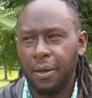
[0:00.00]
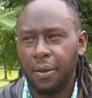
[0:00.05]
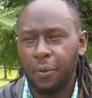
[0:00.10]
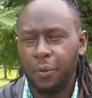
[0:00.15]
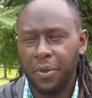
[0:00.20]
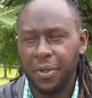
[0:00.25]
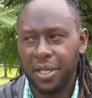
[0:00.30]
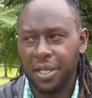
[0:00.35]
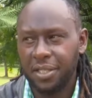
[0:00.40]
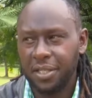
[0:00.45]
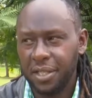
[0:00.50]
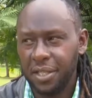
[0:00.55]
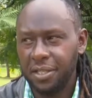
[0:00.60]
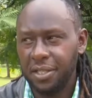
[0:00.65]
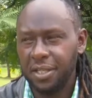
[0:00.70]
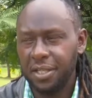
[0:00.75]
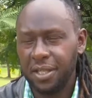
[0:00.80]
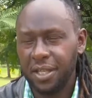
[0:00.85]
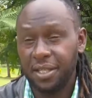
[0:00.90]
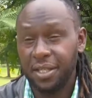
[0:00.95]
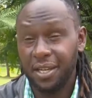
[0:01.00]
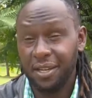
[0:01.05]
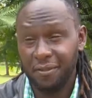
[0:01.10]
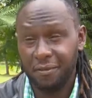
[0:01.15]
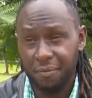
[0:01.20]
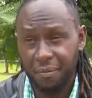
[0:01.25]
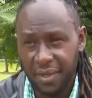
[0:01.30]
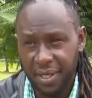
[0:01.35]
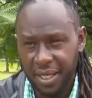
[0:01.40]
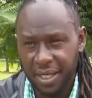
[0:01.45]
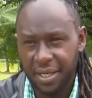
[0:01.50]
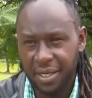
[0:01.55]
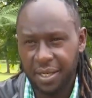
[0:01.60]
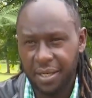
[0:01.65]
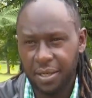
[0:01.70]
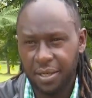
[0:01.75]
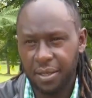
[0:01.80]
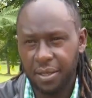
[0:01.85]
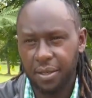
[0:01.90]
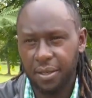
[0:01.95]
with the changes that I've made,
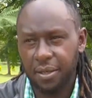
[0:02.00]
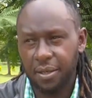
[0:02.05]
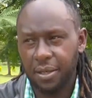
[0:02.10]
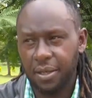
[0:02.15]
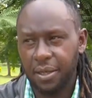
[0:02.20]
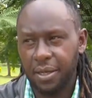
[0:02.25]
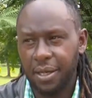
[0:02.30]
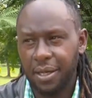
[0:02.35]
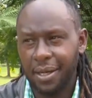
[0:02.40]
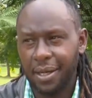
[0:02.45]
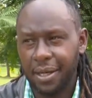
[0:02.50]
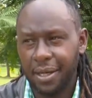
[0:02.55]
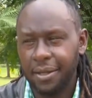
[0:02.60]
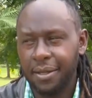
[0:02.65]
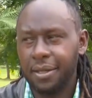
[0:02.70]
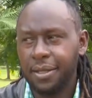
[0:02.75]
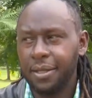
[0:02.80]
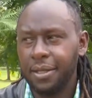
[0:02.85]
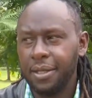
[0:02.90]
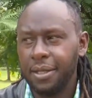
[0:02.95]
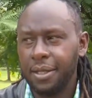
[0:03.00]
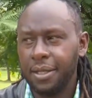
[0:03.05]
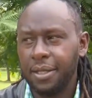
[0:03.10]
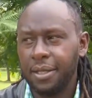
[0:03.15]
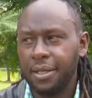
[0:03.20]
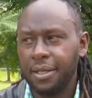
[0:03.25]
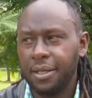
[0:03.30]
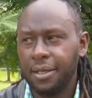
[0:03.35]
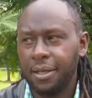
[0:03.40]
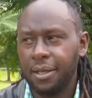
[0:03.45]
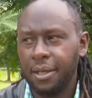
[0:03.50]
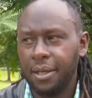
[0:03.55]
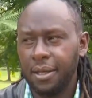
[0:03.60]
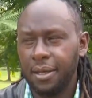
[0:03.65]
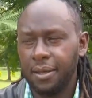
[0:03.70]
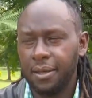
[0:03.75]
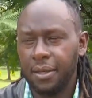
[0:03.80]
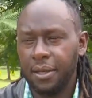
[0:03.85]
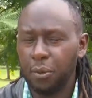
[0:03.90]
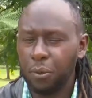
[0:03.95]
I think
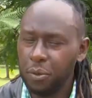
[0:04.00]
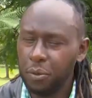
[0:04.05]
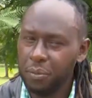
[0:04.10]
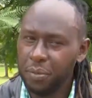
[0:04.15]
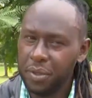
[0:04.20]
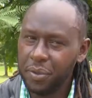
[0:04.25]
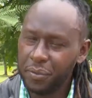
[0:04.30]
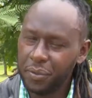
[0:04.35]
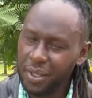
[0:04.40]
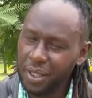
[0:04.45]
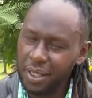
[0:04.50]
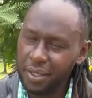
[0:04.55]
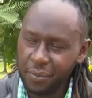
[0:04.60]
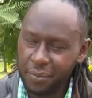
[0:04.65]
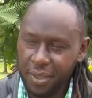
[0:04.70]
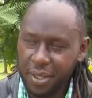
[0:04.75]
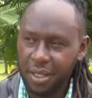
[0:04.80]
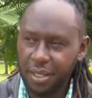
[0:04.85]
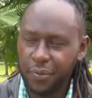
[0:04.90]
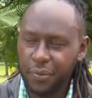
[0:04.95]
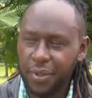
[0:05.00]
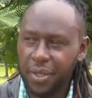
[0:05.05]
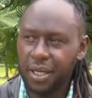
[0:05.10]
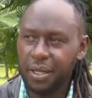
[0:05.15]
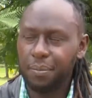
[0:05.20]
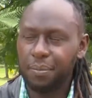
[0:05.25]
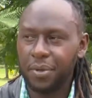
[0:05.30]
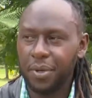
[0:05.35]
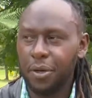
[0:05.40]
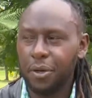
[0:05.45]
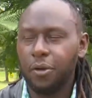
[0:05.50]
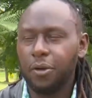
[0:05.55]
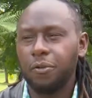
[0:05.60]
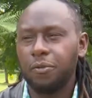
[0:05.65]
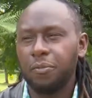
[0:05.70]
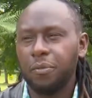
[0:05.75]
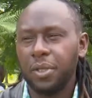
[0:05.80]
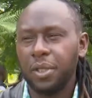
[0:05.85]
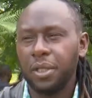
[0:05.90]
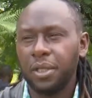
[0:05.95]
they would be really, really, really proud of me.